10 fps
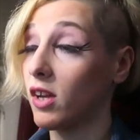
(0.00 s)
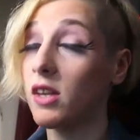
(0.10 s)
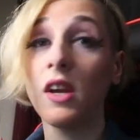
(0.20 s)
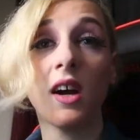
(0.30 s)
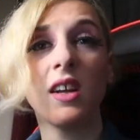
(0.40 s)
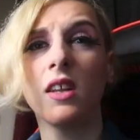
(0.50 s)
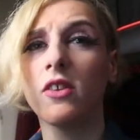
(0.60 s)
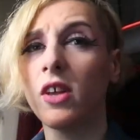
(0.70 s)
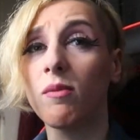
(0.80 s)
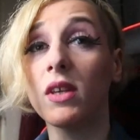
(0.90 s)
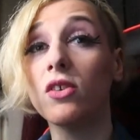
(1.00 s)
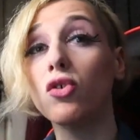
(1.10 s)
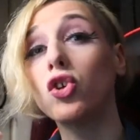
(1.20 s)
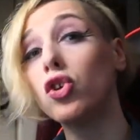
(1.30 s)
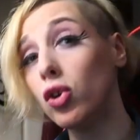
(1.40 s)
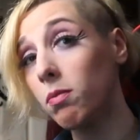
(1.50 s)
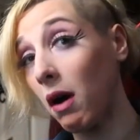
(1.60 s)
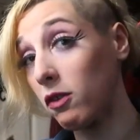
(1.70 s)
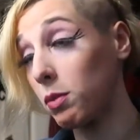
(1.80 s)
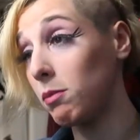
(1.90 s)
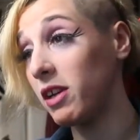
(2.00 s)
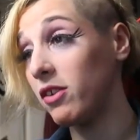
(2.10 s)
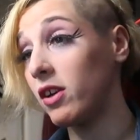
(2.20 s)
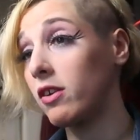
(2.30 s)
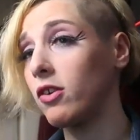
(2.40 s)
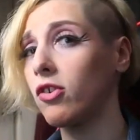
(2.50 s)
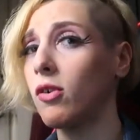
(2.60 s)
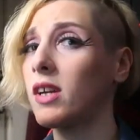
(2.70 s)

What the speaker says: And yeah, it is something you could possibly be addicted to.